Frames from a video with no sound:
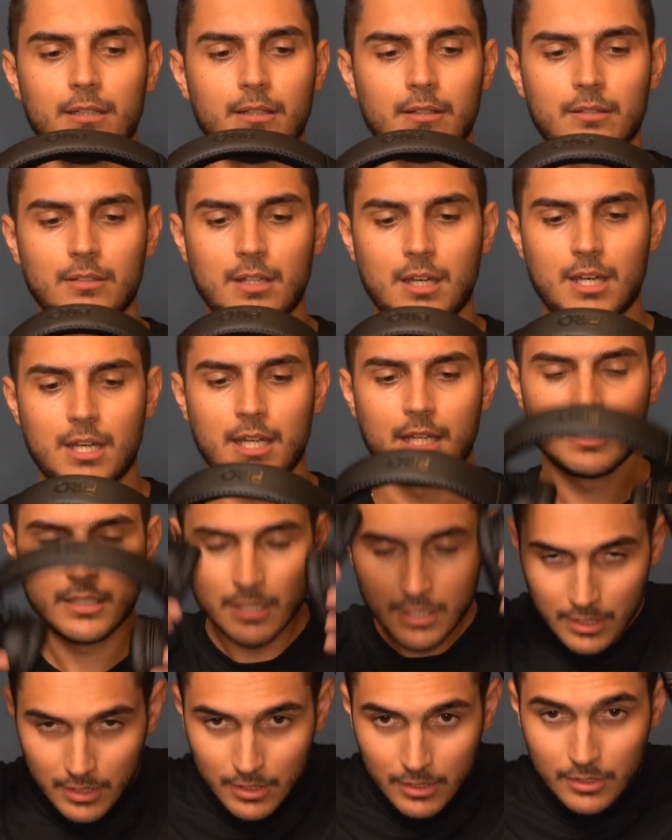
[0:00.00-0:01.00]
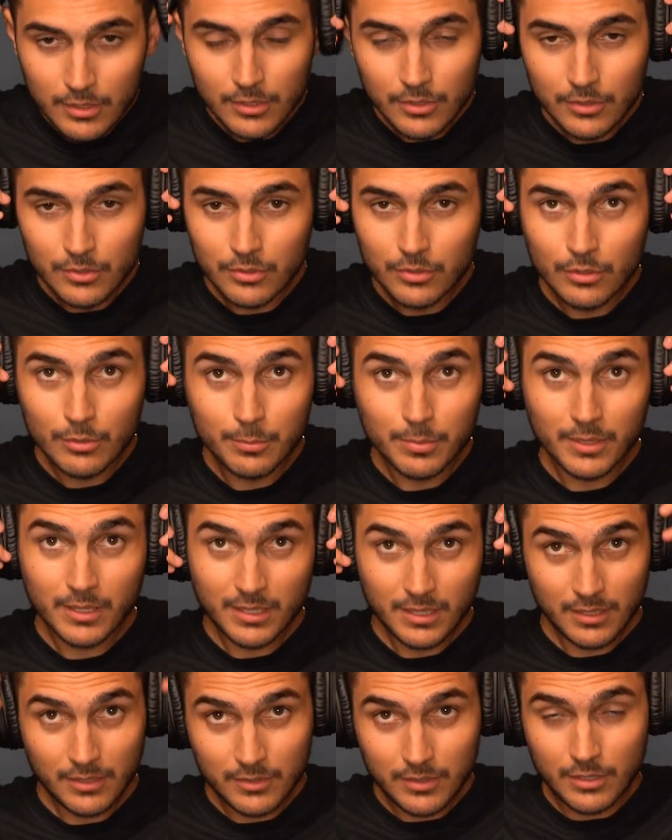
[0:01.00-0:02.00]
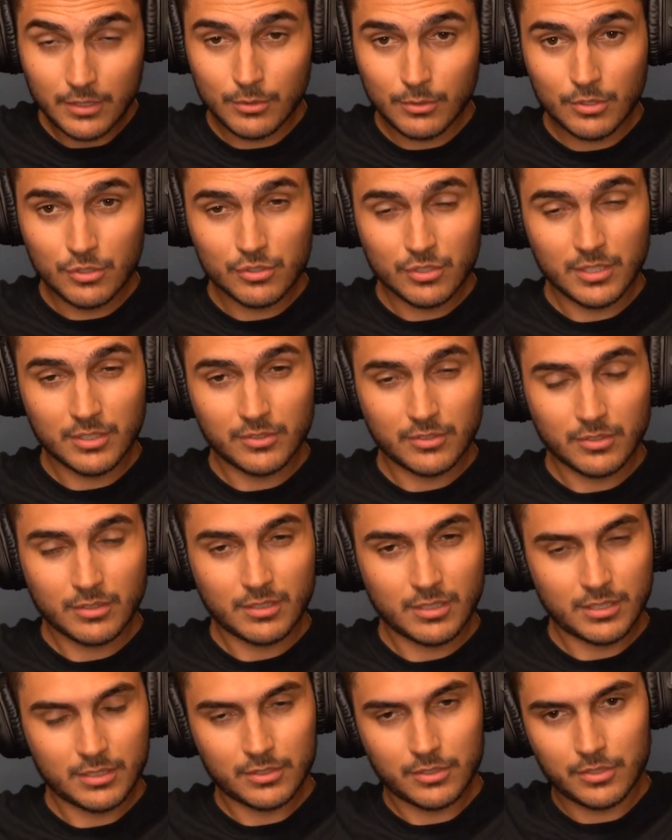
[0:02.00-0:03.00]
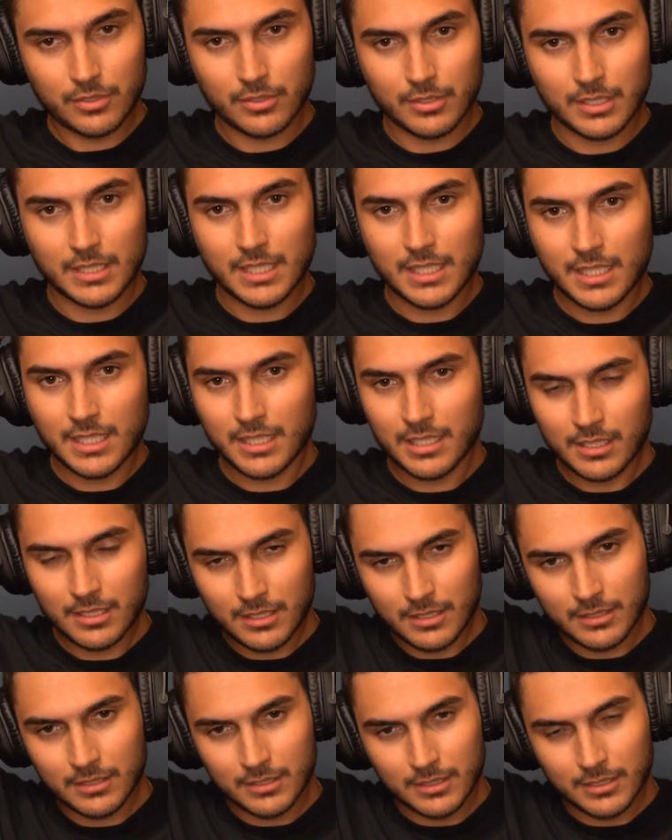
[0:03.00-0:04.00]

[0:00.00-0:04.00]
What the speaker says: design, super easy to adjust onto your head.